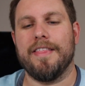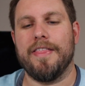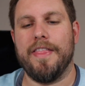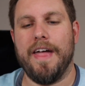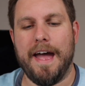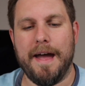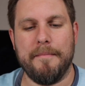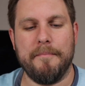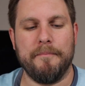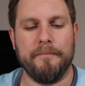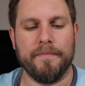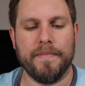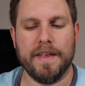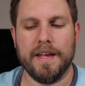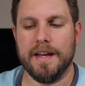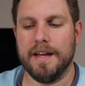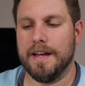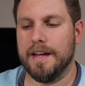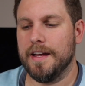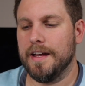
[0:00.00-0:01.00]
them.
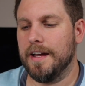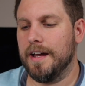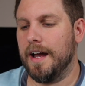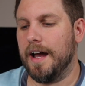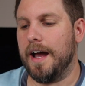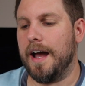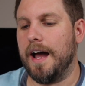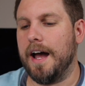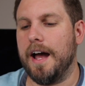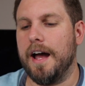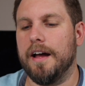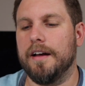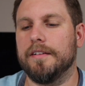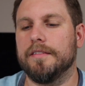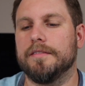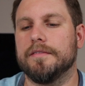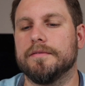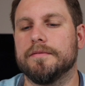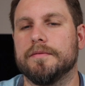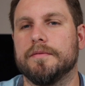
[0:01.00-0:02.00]

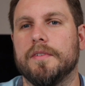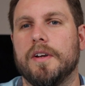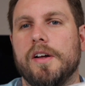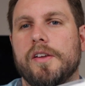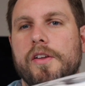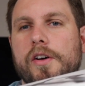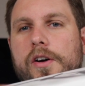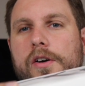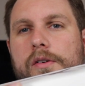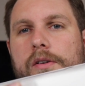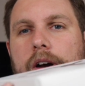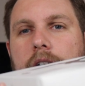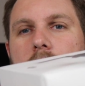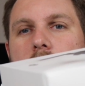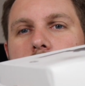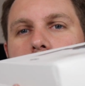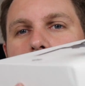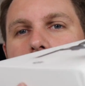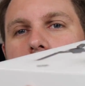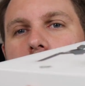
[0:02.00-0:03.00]
Although I
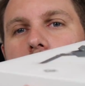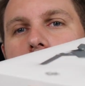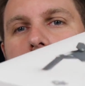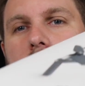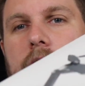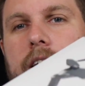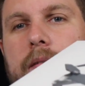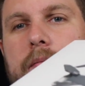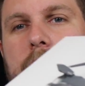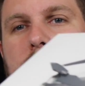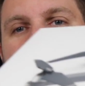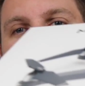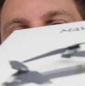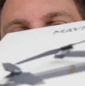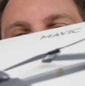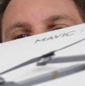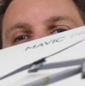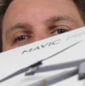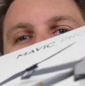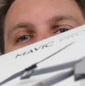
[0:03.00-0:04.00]
don't recall it
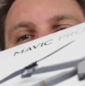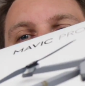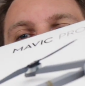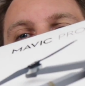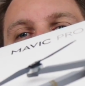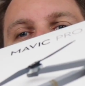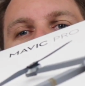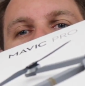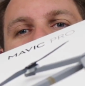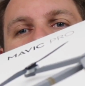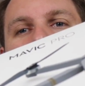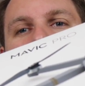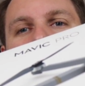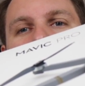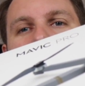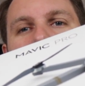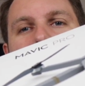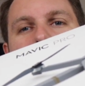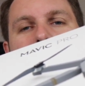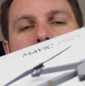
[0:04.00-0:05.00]
being dinged like this in the
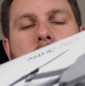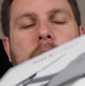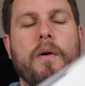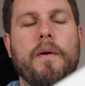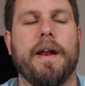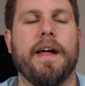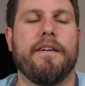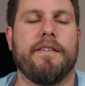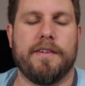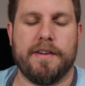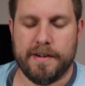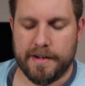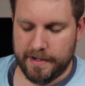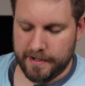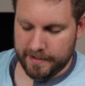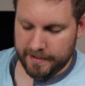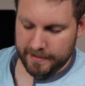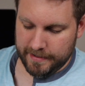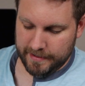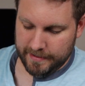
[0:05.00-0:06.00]
corner, but whatever.
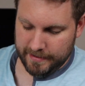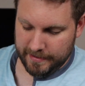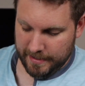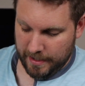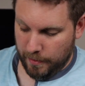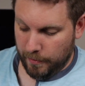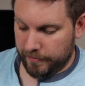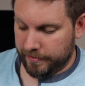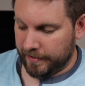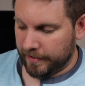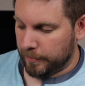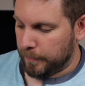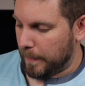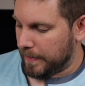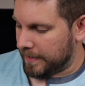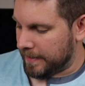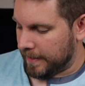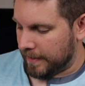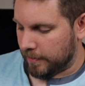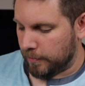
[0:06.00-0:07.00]
I wasn't
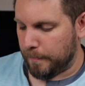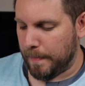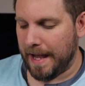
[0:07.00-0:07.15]
expecting to get this